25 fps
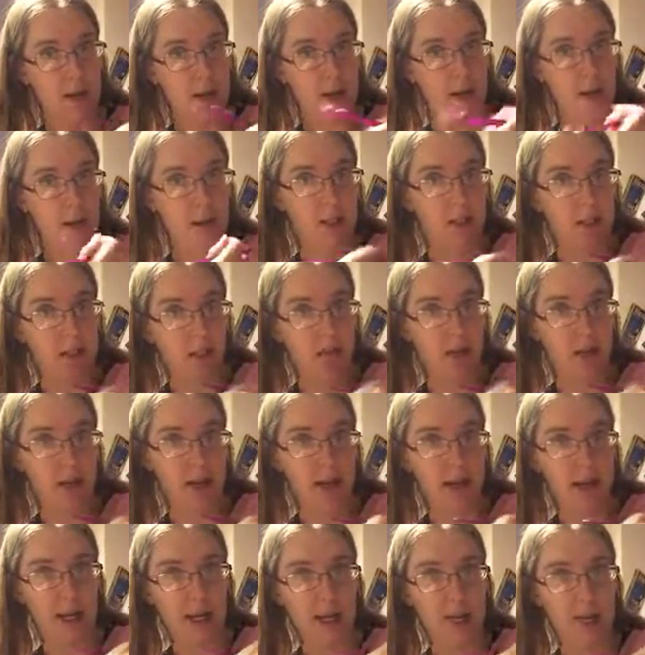and I'm
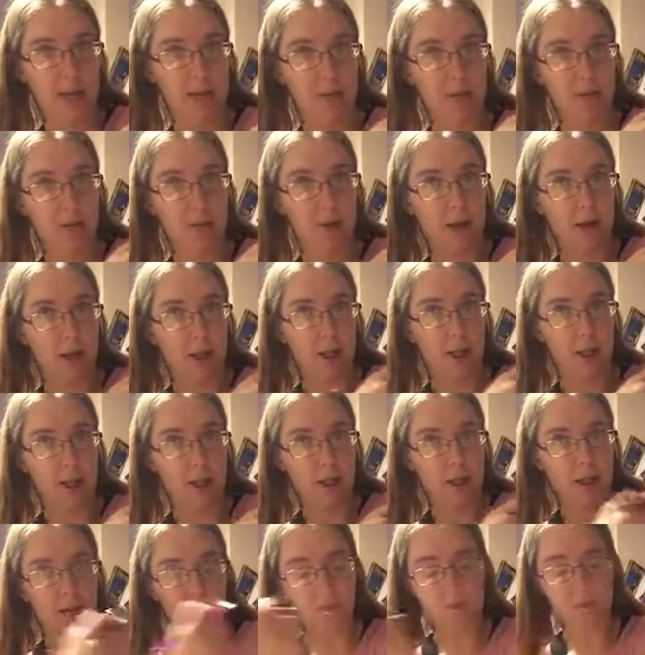picking and I'm
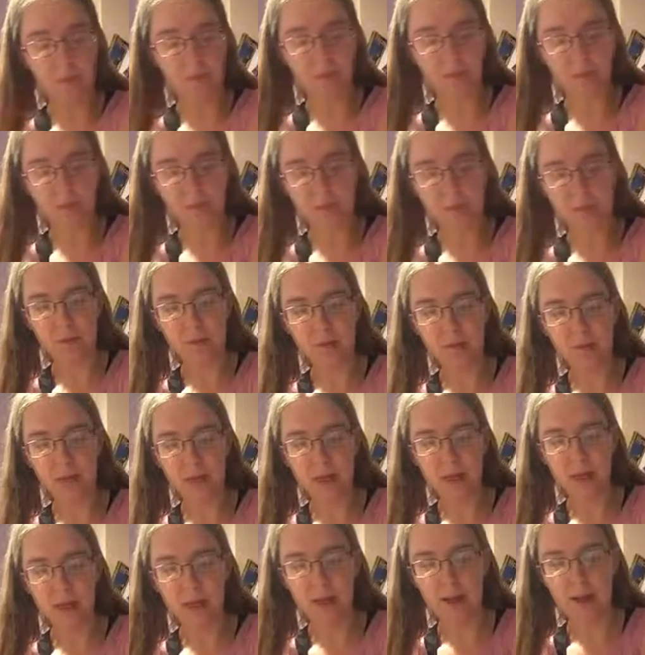scratching,
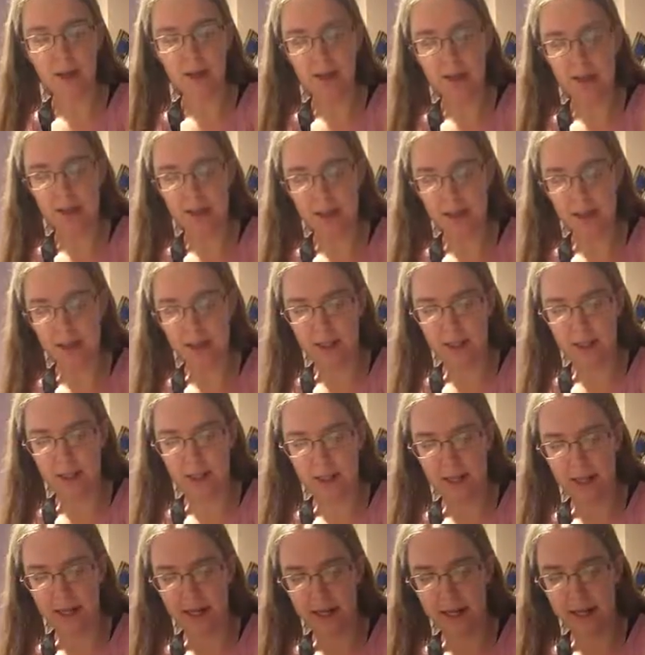we
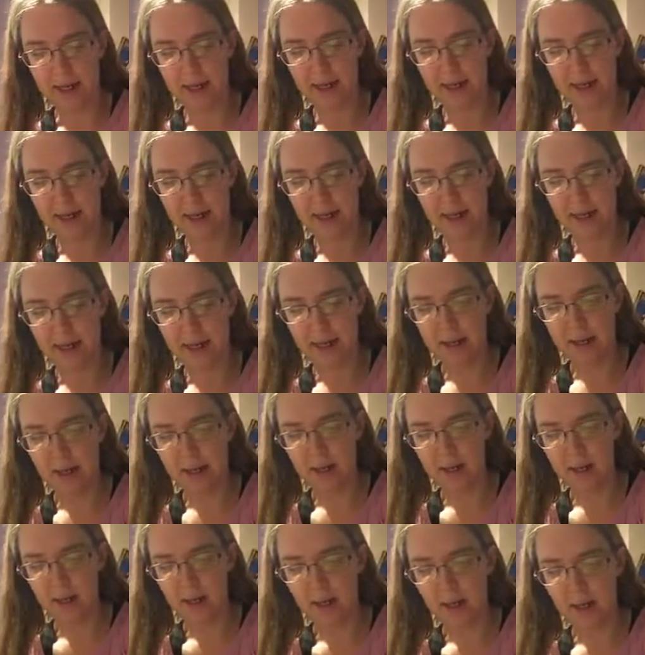say,
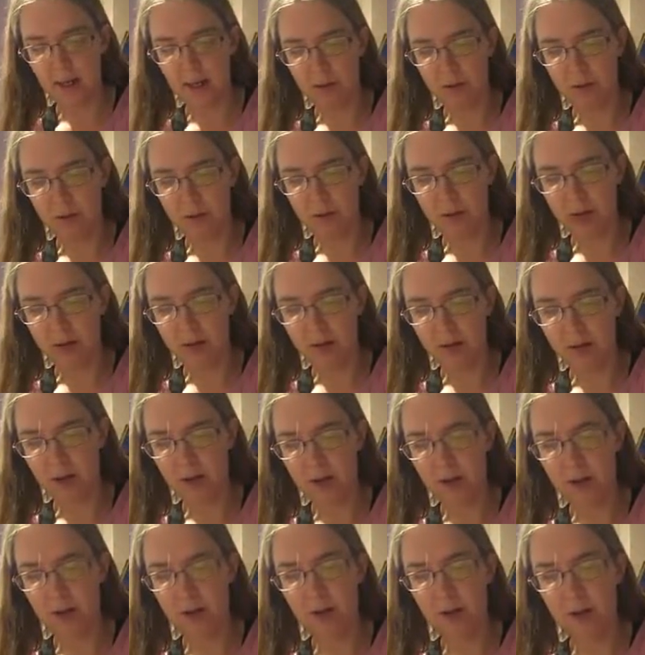oh, have you
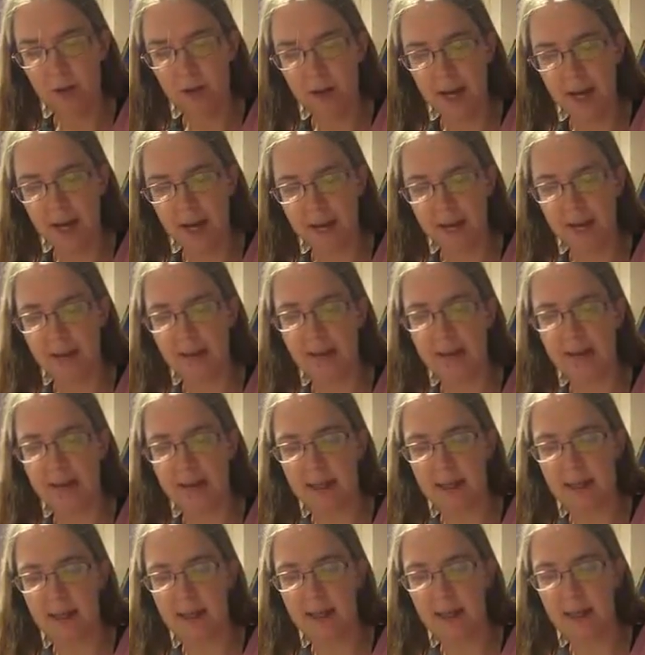tried the pens
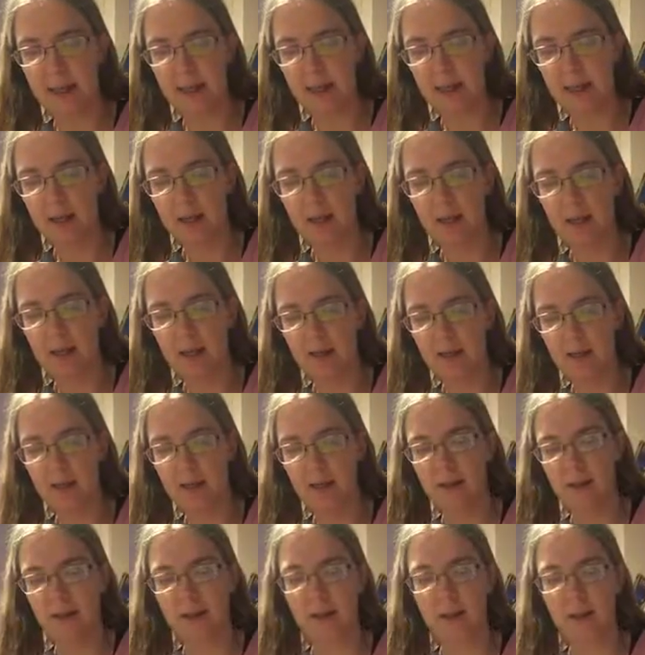today?
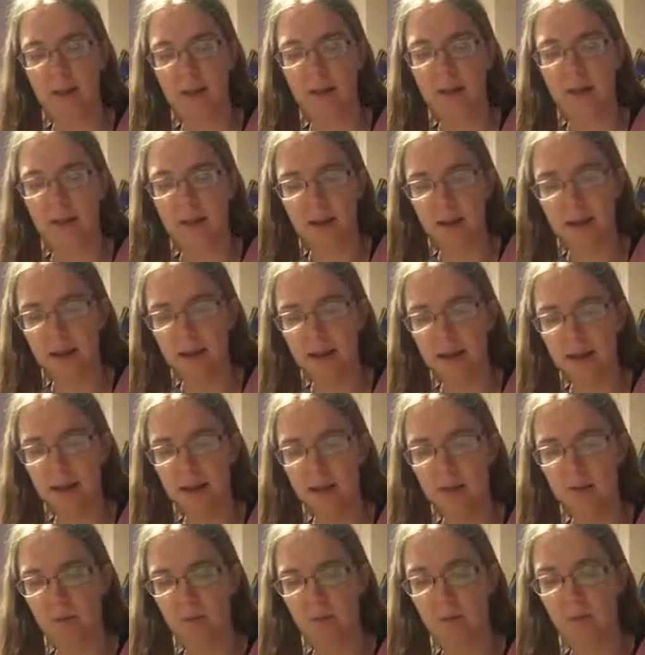And
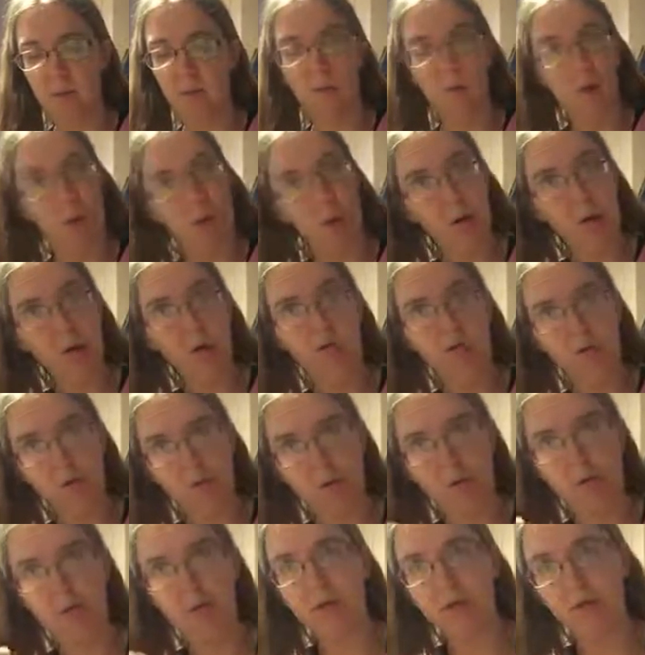then we
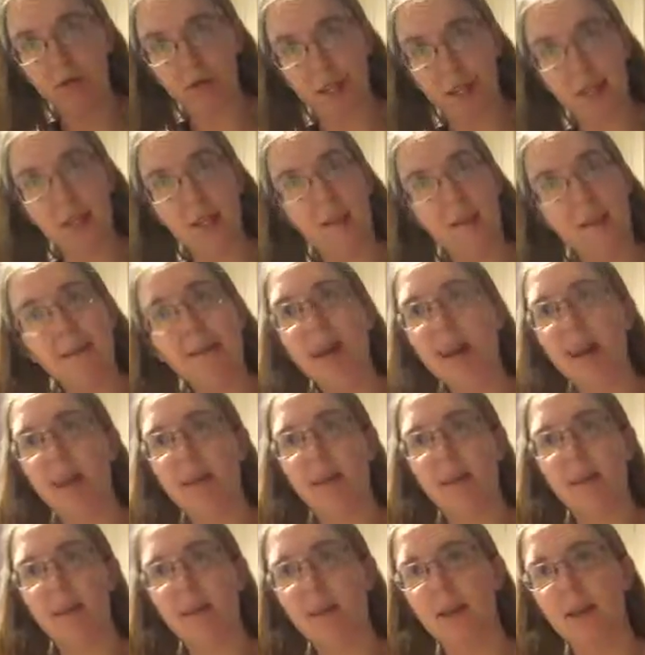
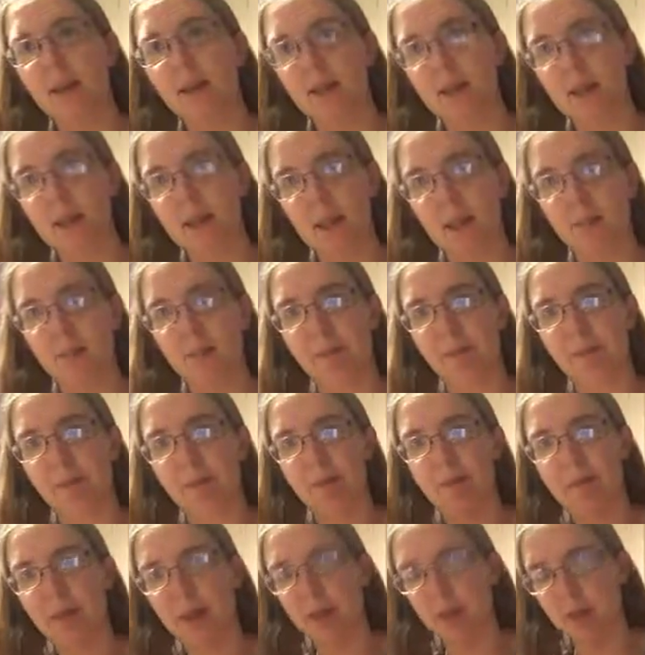redirect the stim.
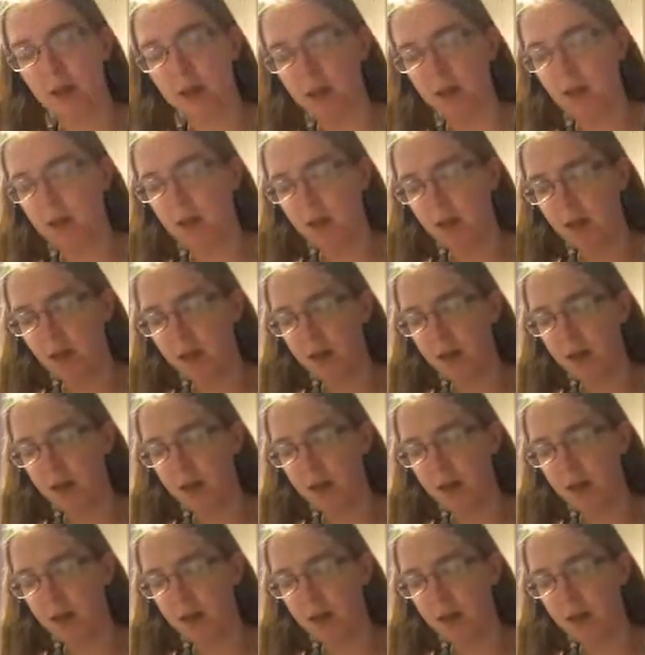The